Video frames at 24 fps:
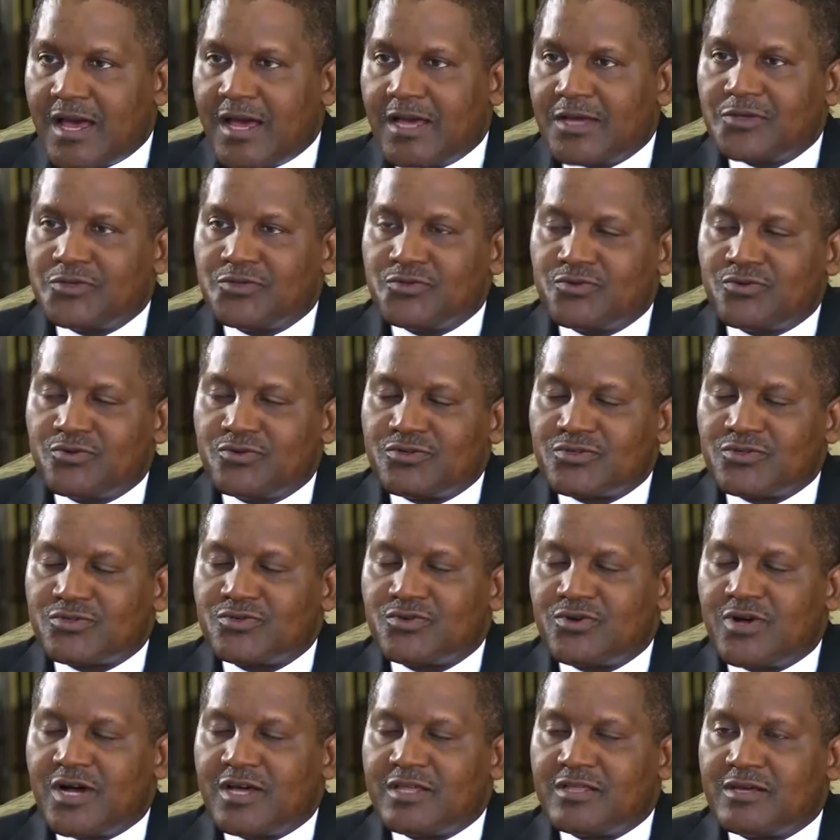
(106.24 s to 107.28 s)
I do
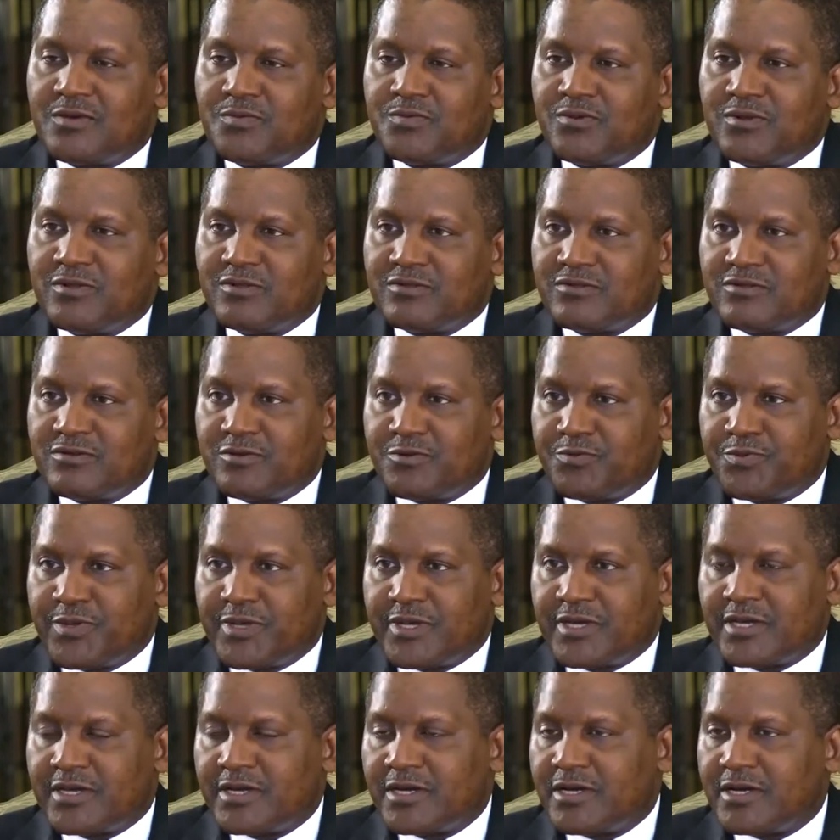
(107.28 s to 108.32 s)
also other
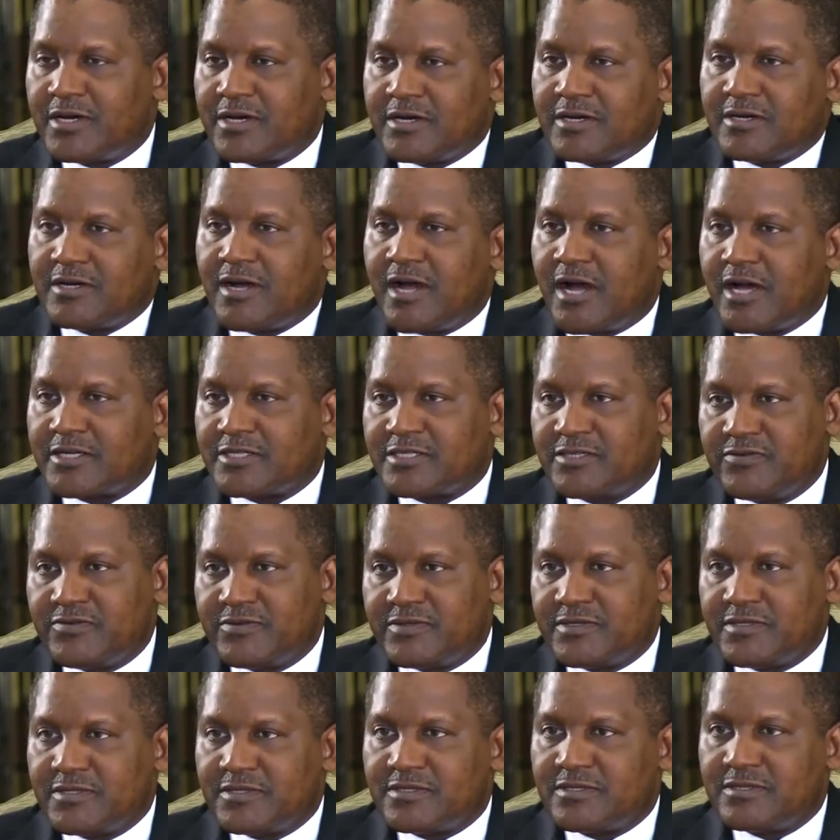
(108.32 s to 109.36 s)
philanthropic
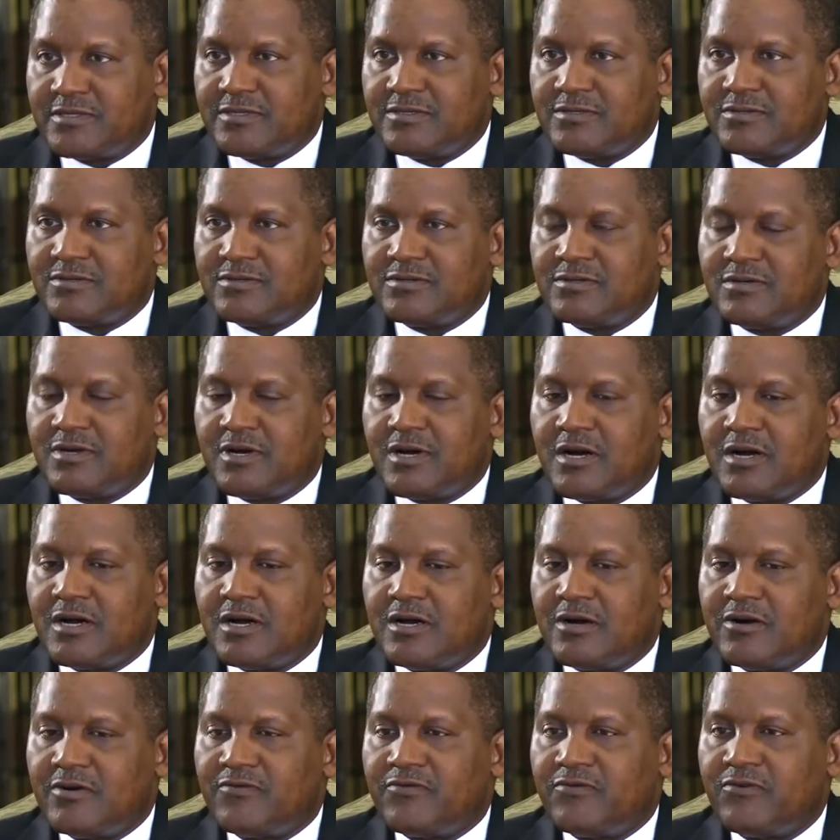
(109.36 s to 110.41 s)
activities, you know,
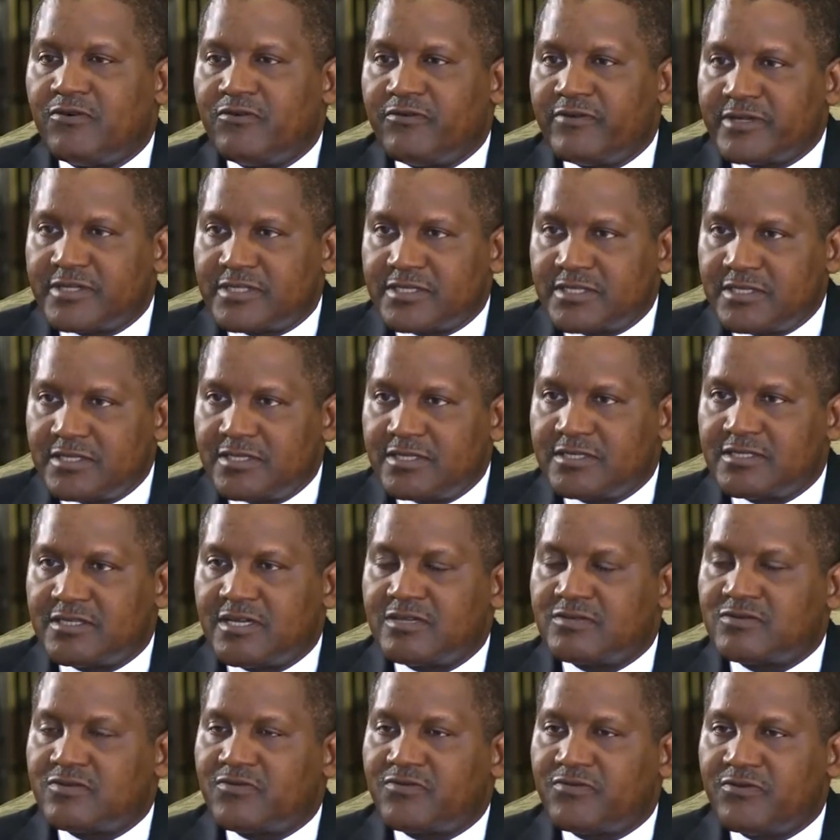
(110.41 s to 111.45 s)
poverty, in
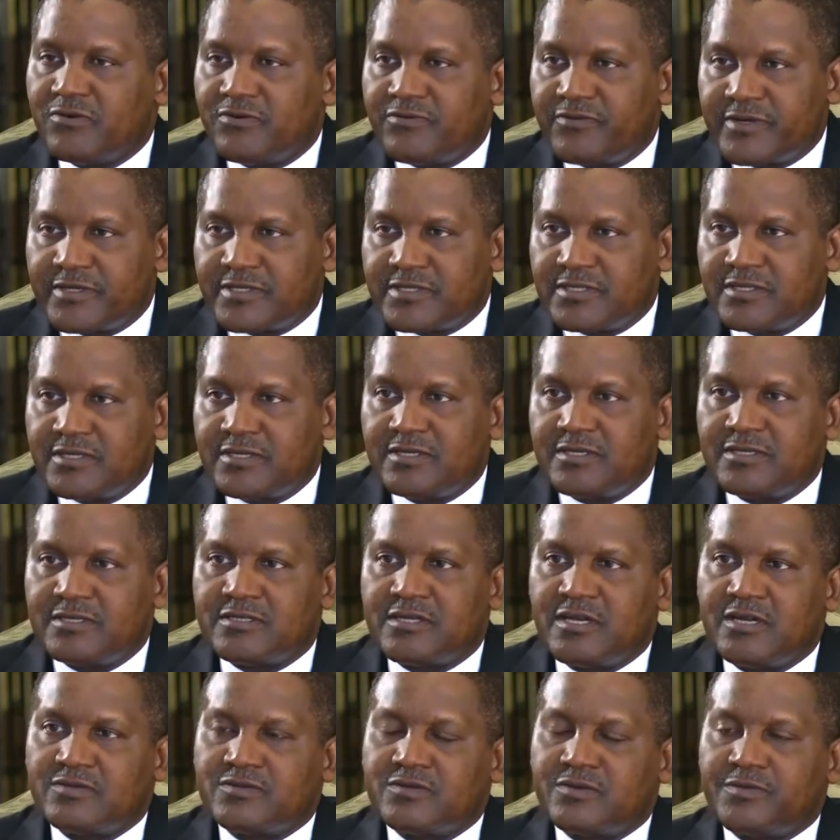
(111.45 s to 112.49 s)
terms
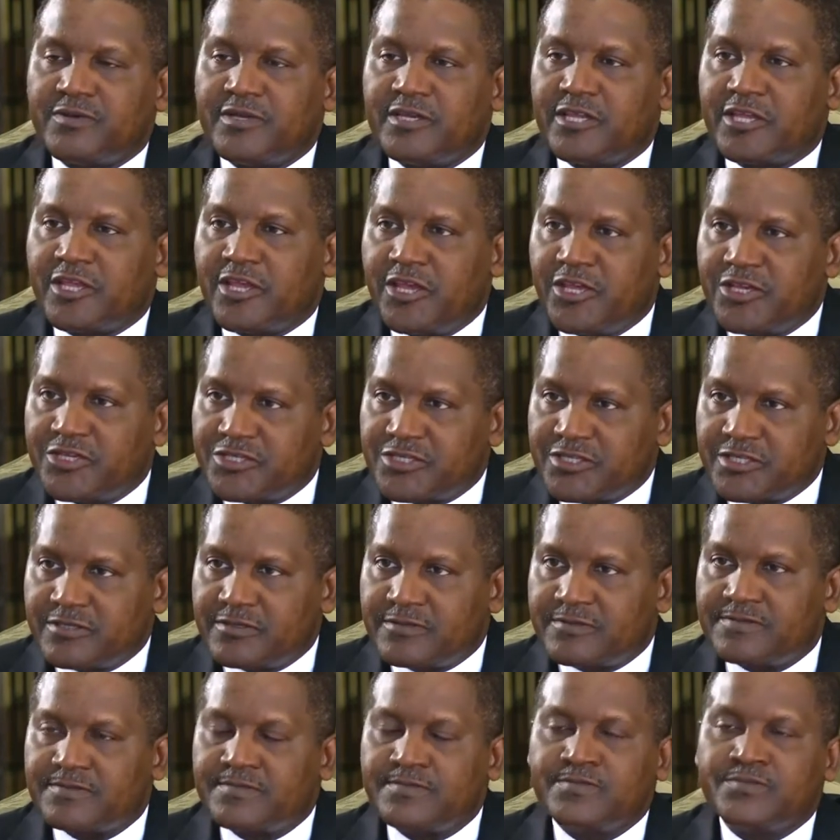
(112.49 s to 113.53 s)
of
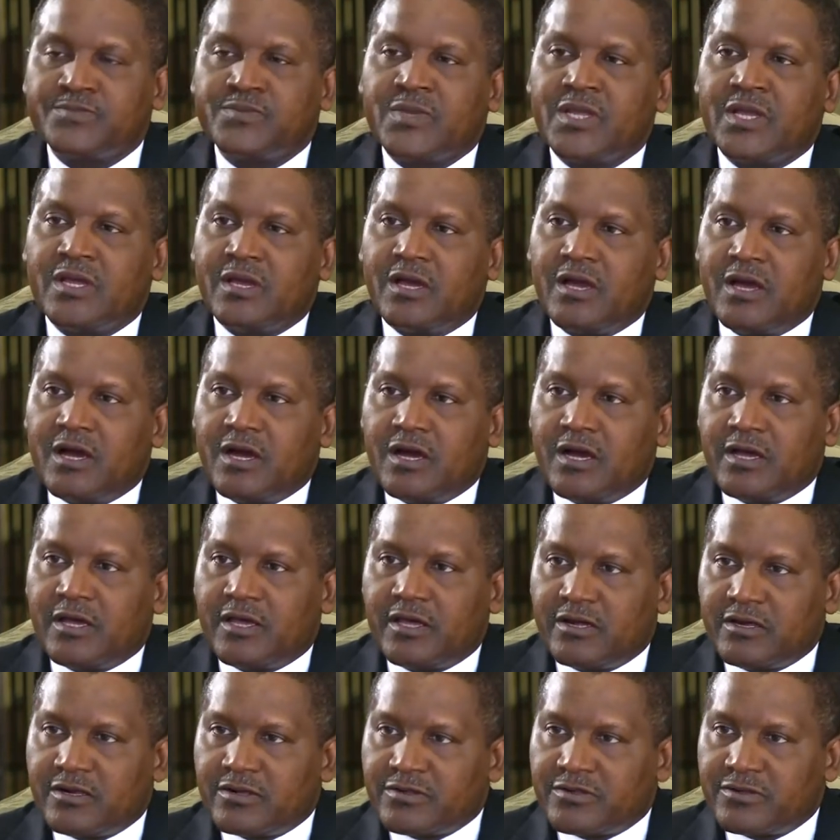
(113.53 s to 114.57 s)
education,
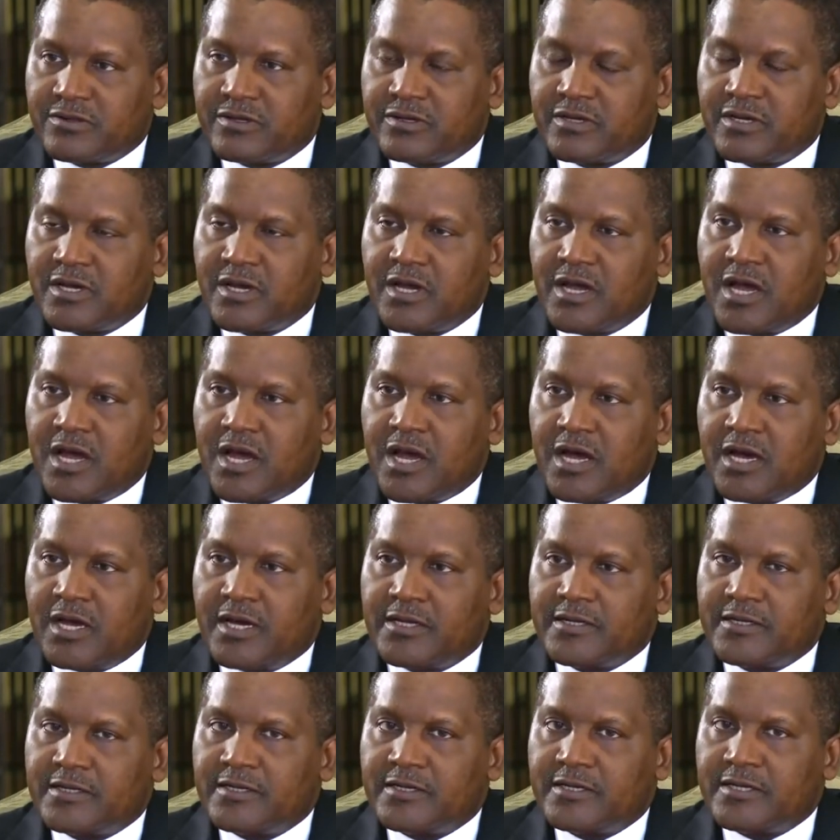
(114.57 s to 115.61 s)
health,
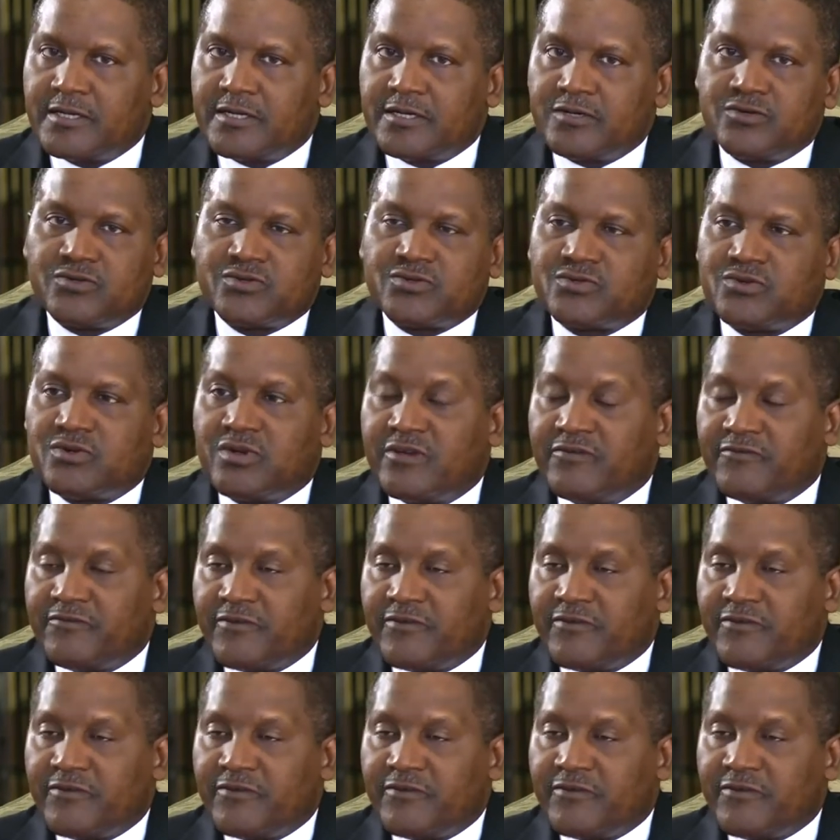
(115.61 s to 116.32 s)
and also